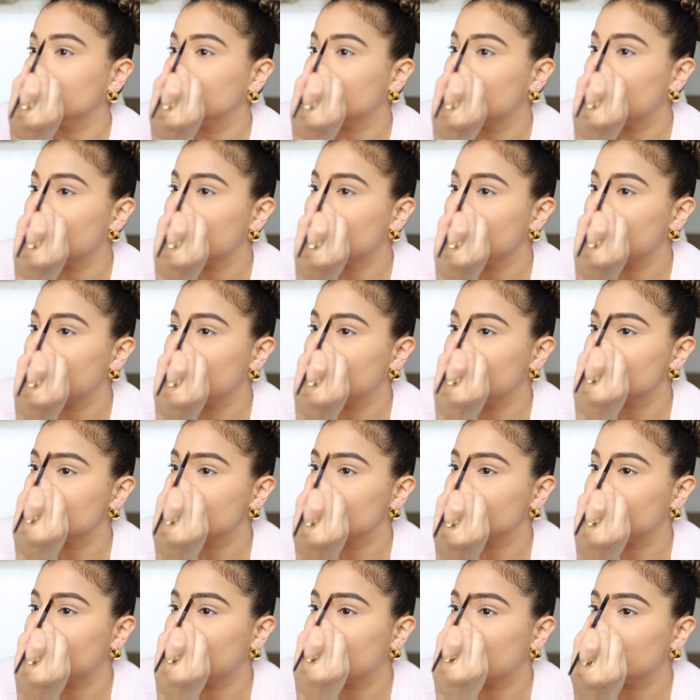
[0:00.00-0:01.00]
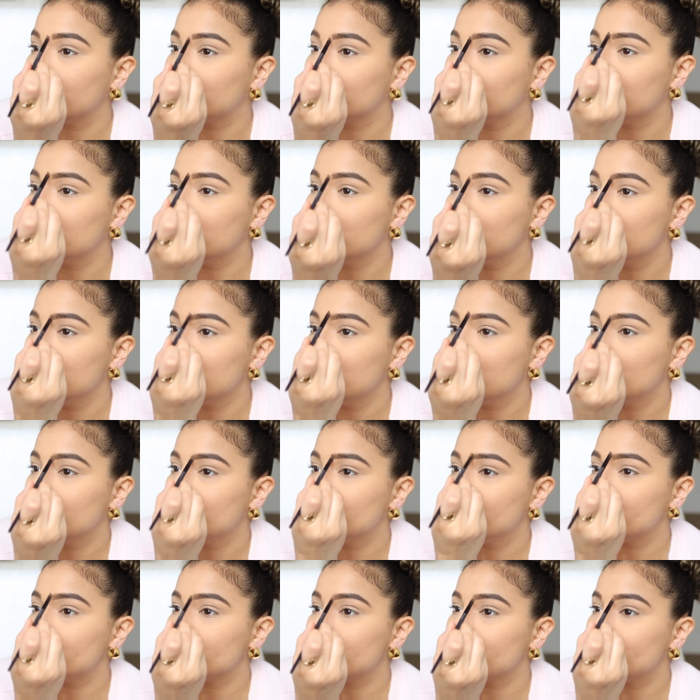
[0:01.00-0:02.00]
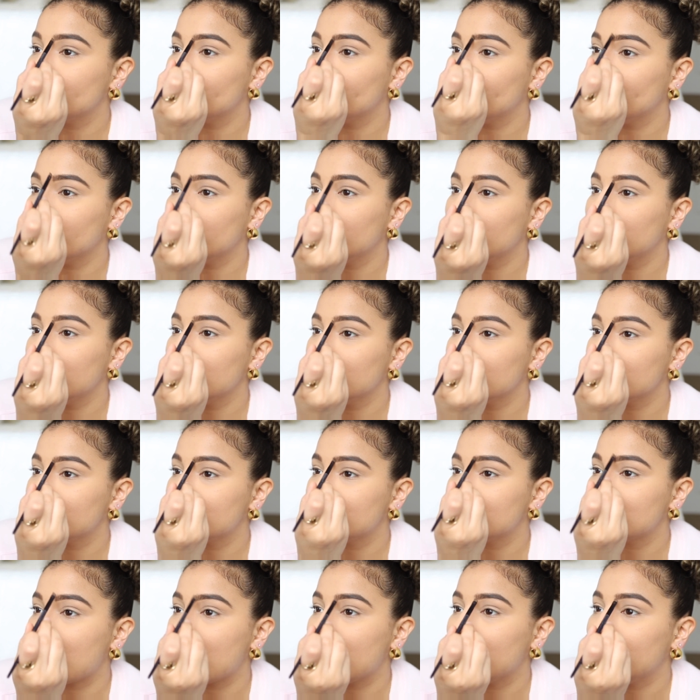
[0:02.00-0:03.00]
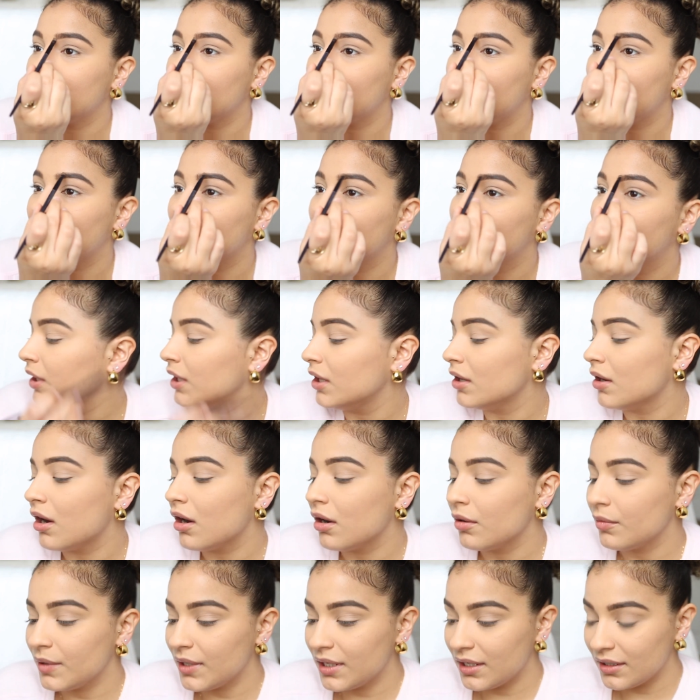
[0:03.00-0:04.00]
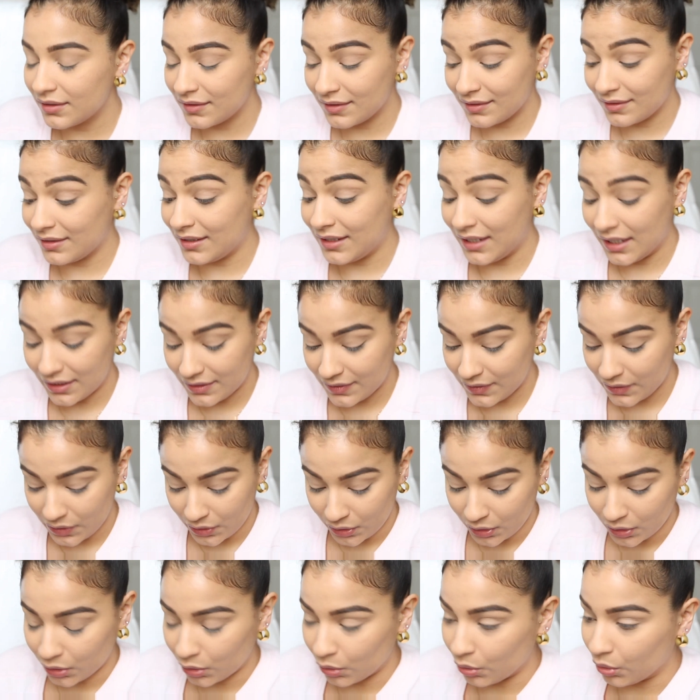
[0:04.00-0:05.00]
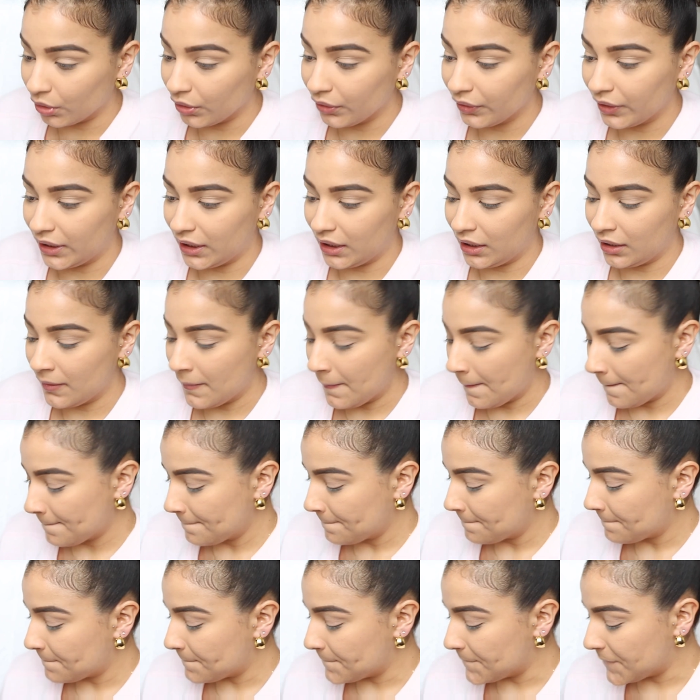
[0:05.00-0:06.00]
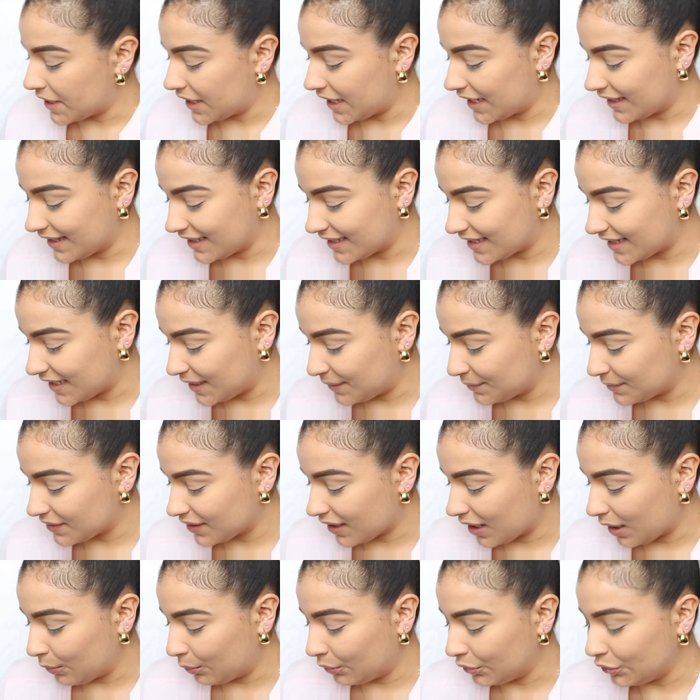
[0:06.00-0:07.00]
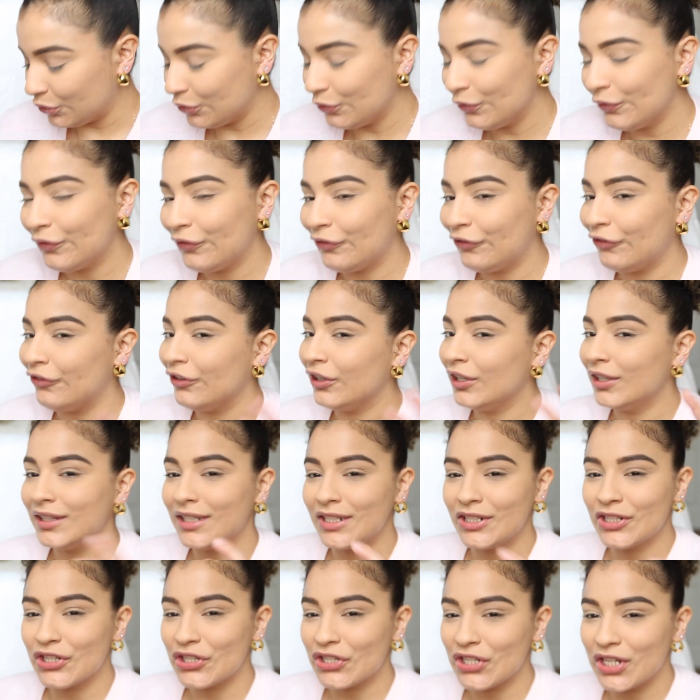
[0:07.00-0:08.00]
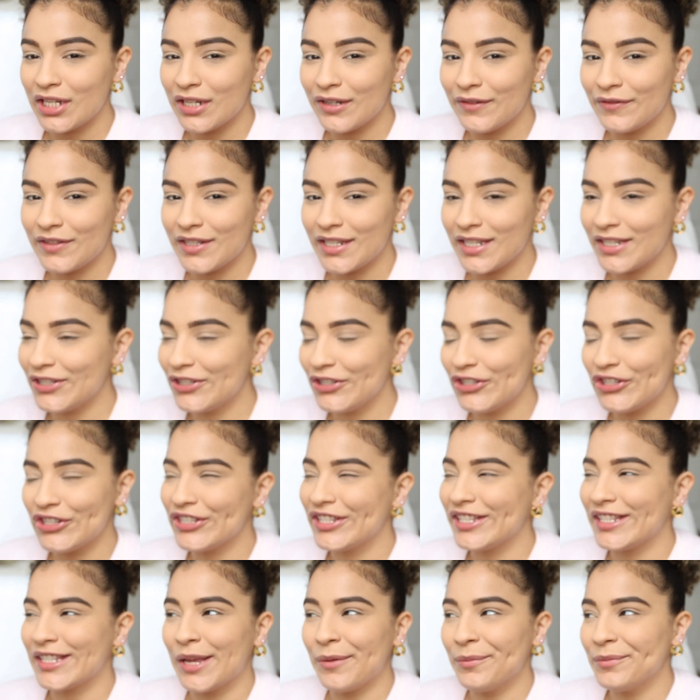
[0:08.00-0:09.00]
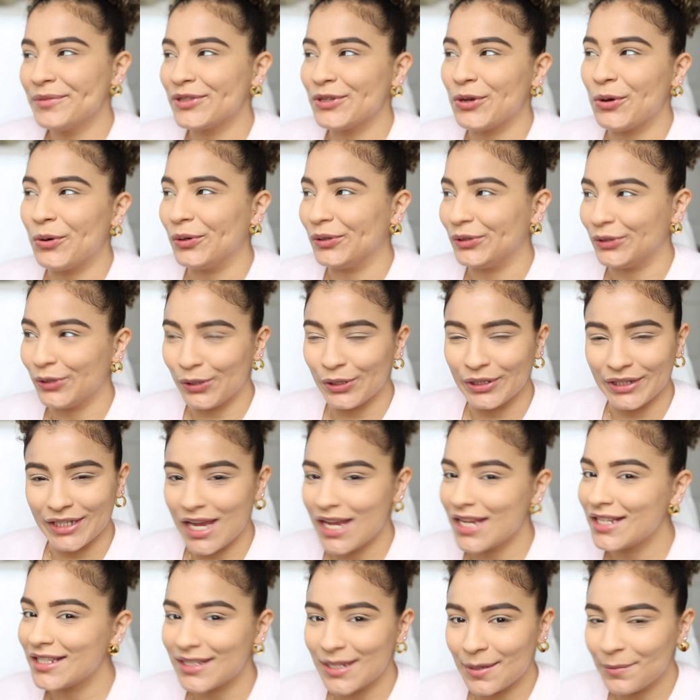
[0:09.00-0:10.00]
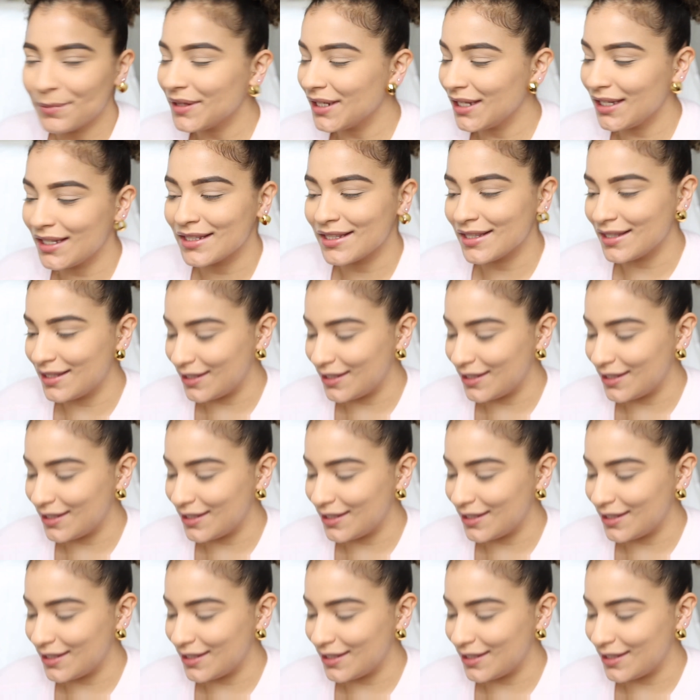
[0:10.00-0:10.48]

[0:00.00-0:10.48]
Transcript: a lot of things around, which is really exciting. He always gets the glory, but at the same time, when you feel a shift, it's just something's going on, like something is